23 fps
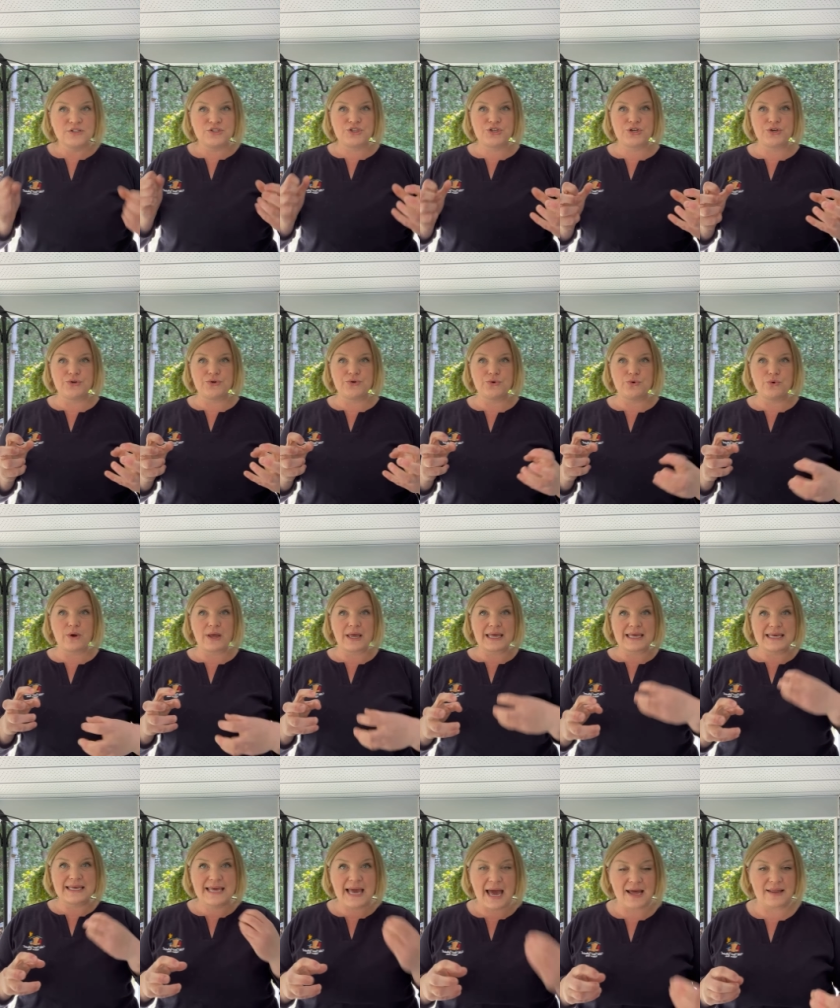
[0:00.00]
to
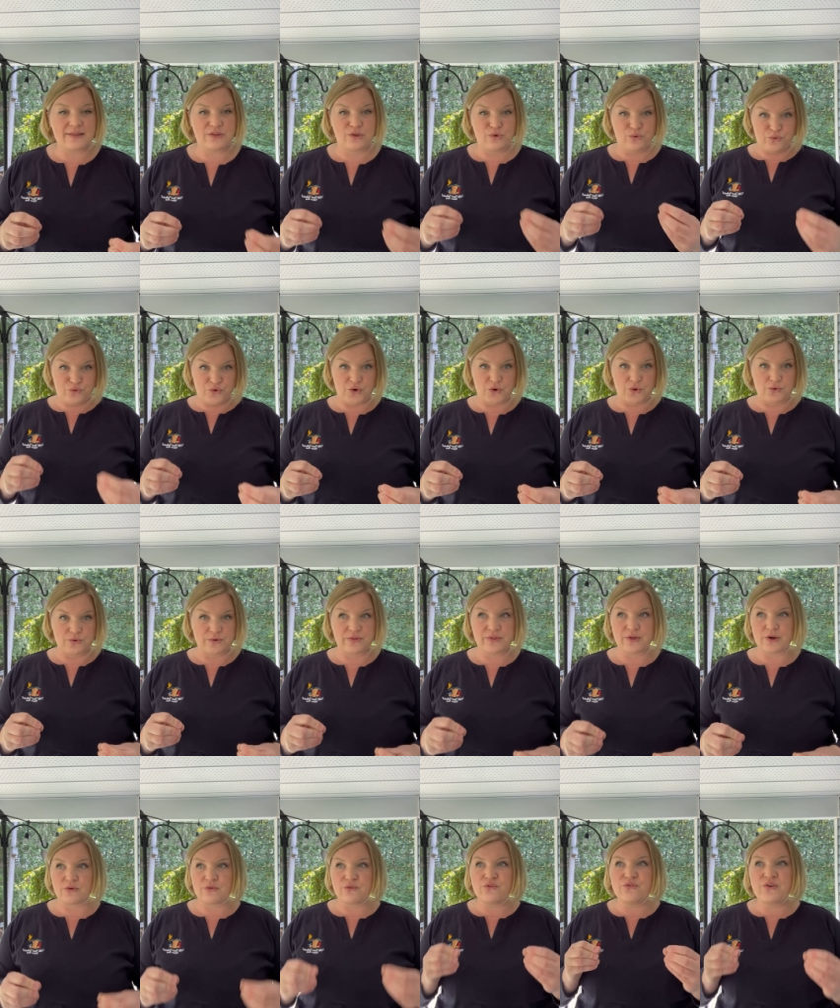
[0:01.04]
get the food.
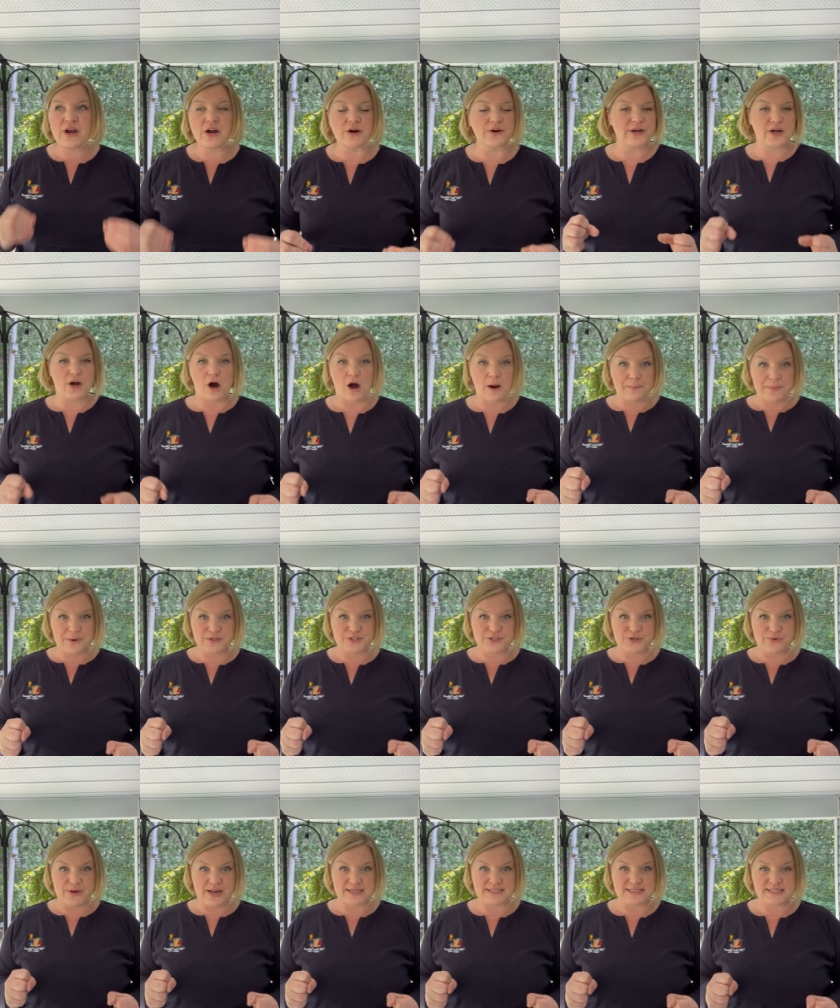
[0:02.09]
They're very
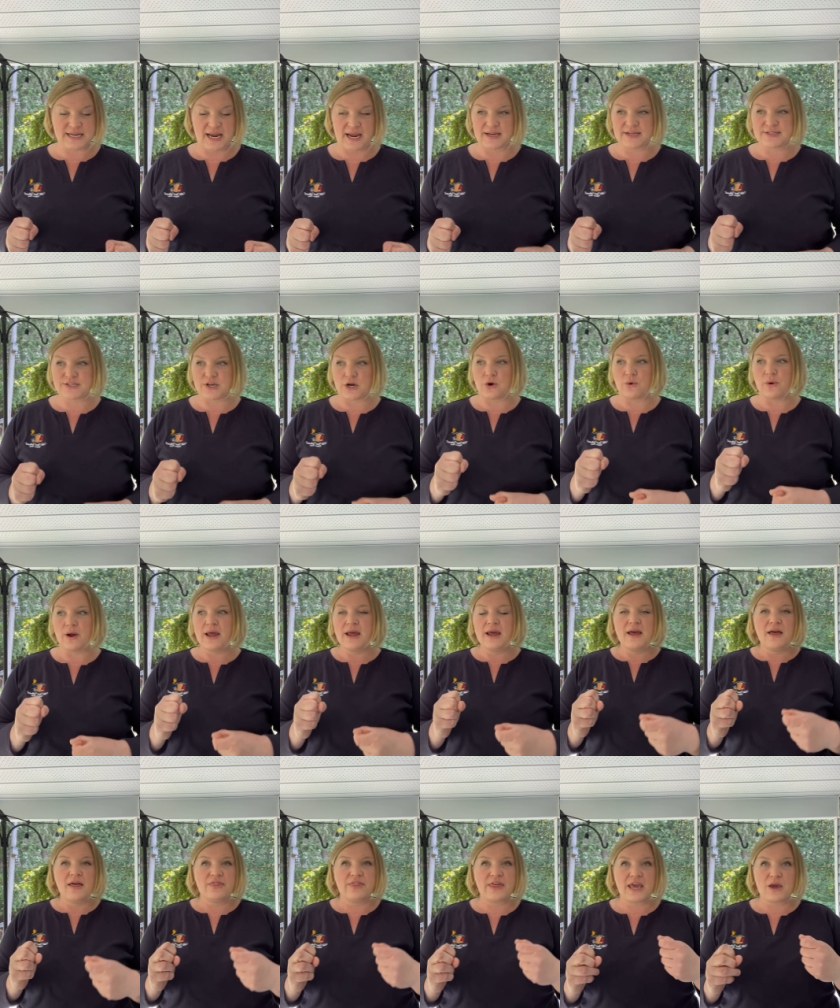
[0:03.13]
opportunistic. So
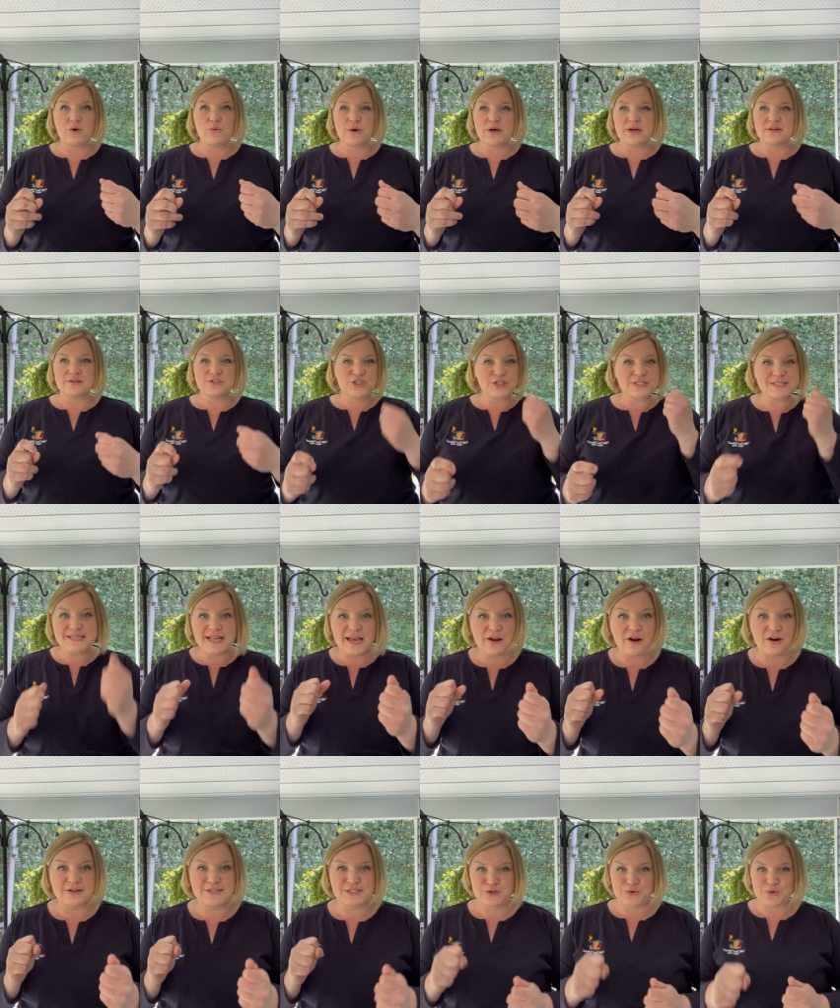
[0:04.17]
they will, just like
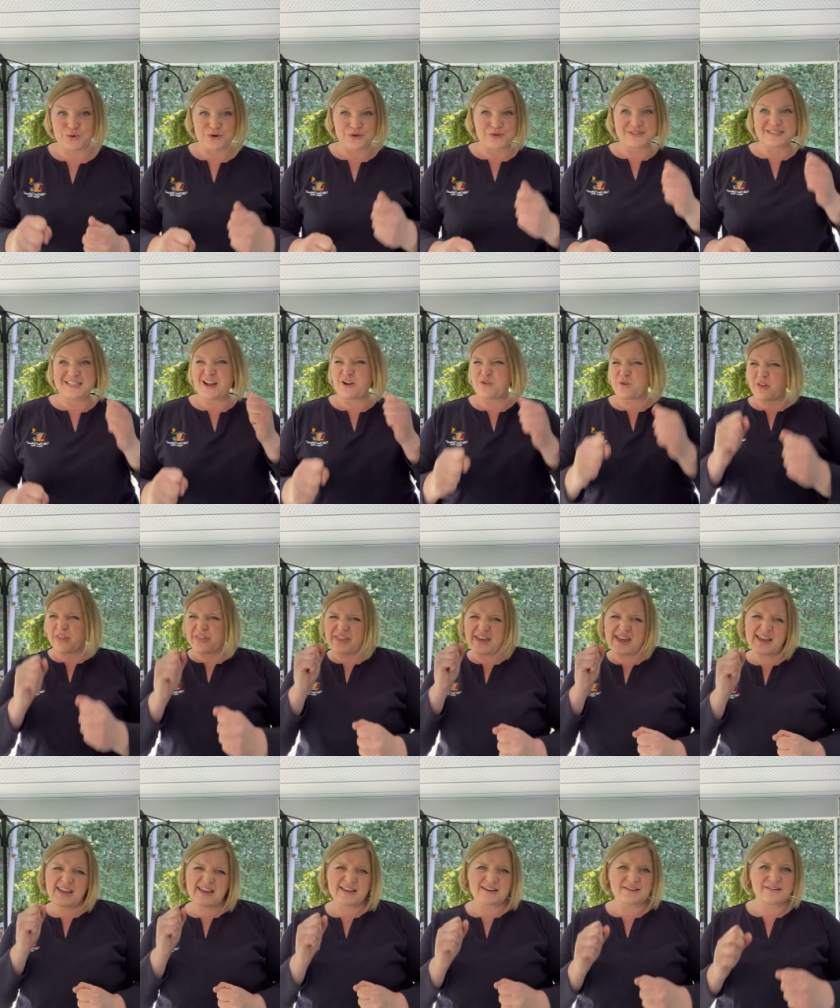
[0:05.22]
our squirrels, they will
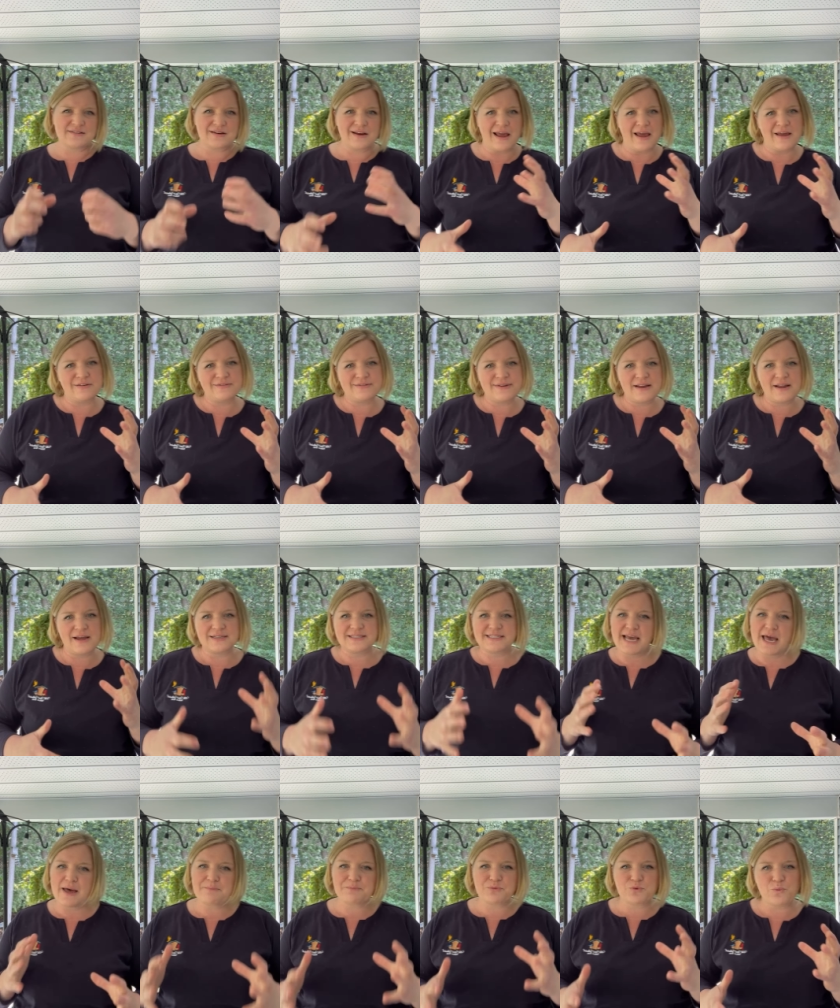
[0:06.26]
think and
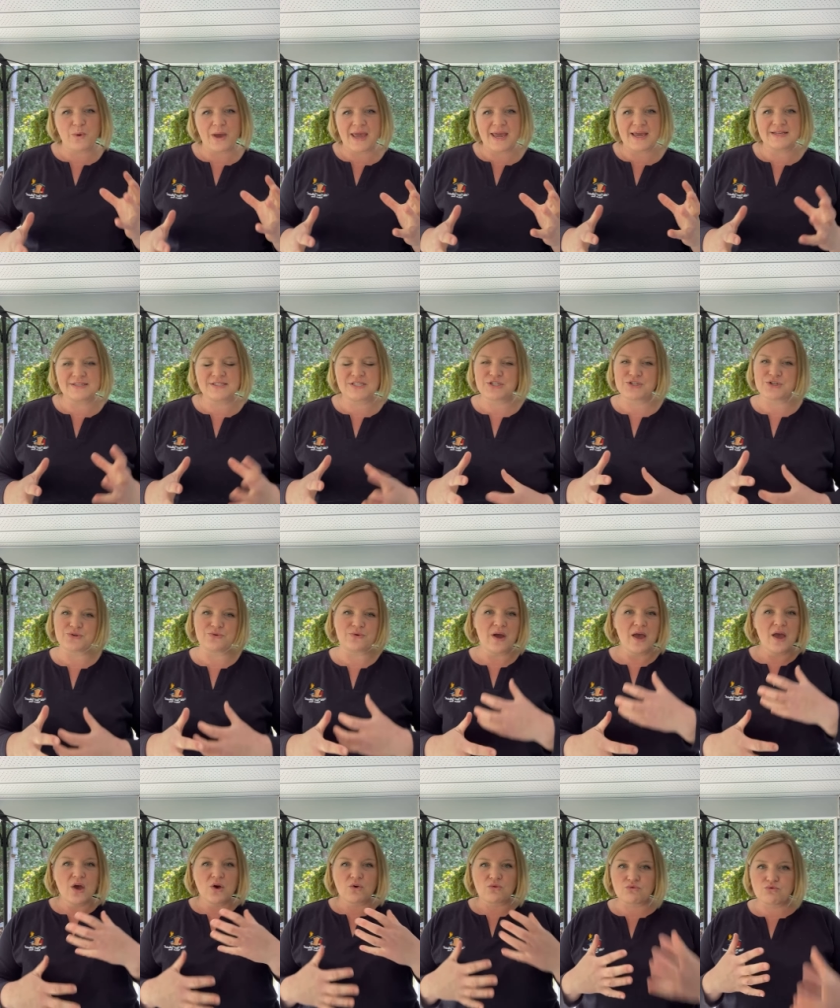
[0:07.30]
attempt ways to
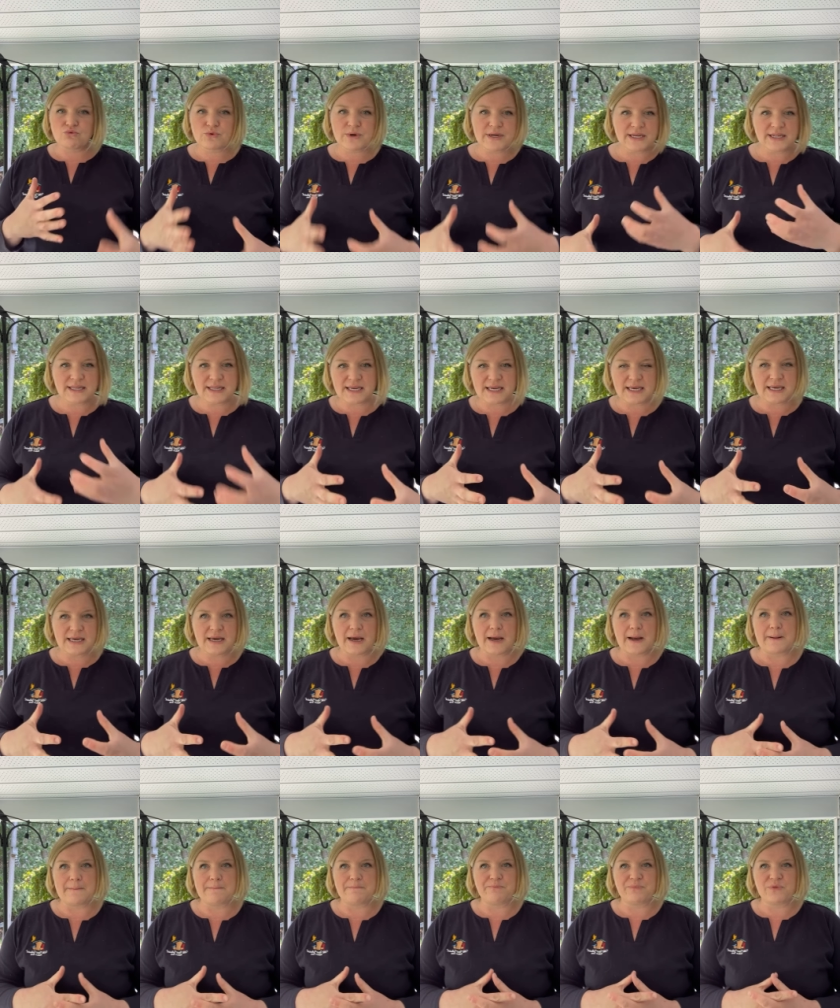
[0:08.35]
really
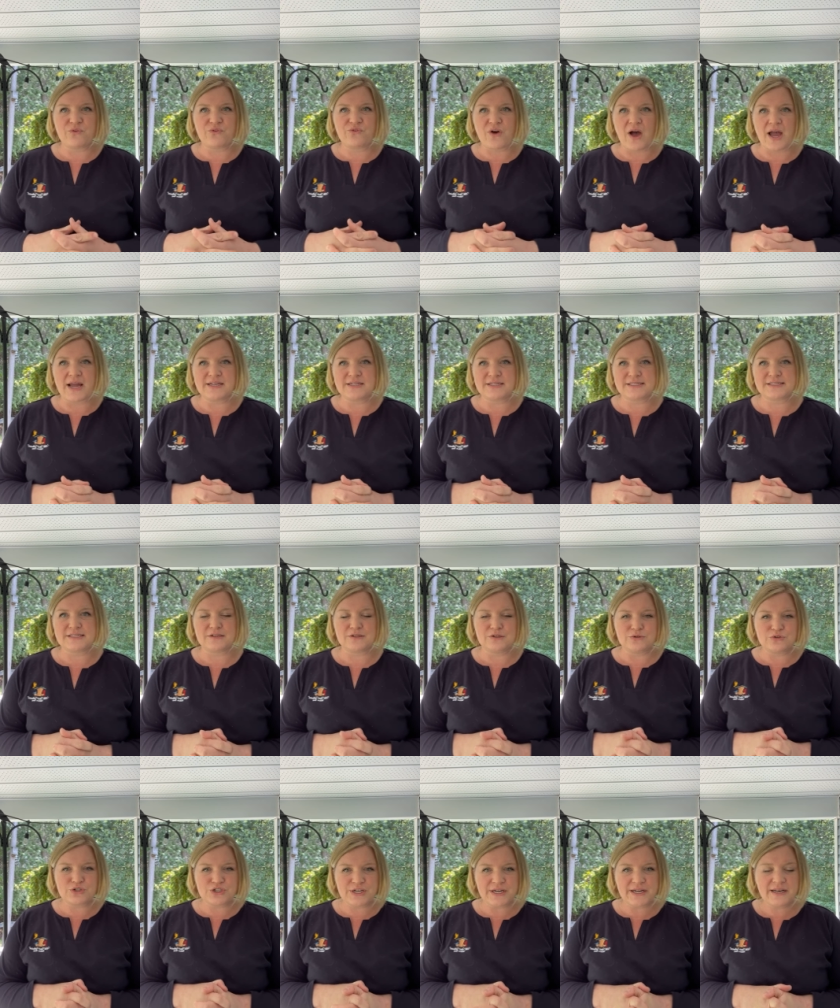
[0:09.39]
find a
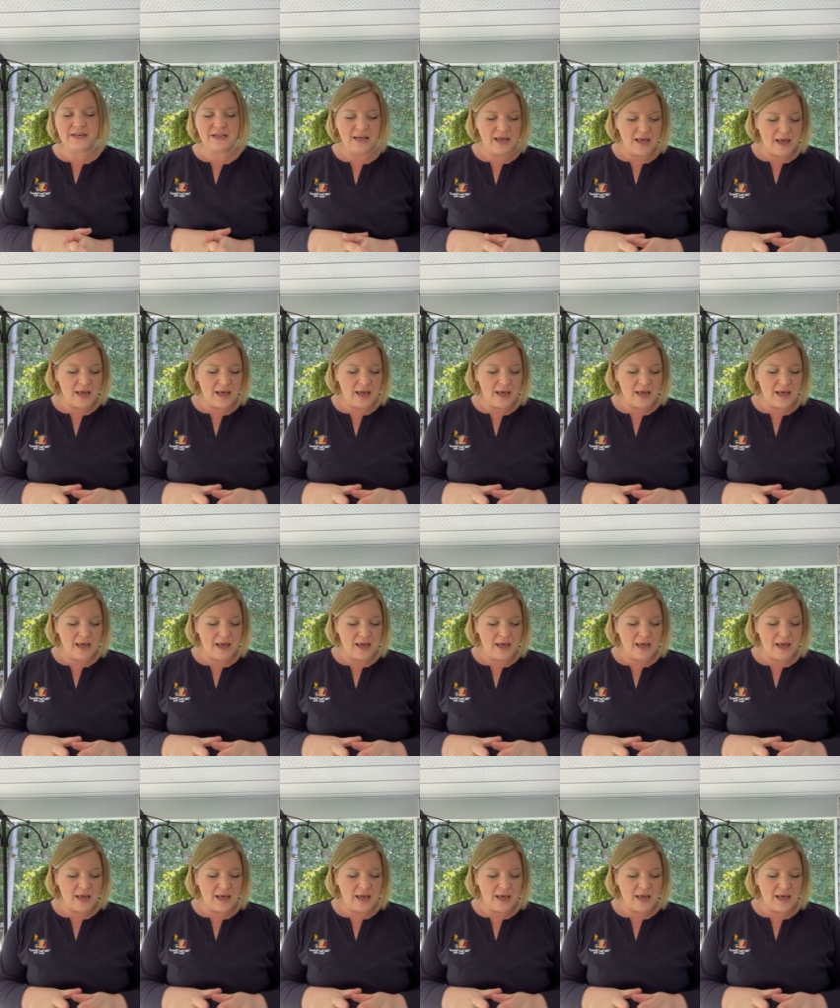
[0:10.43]
solution.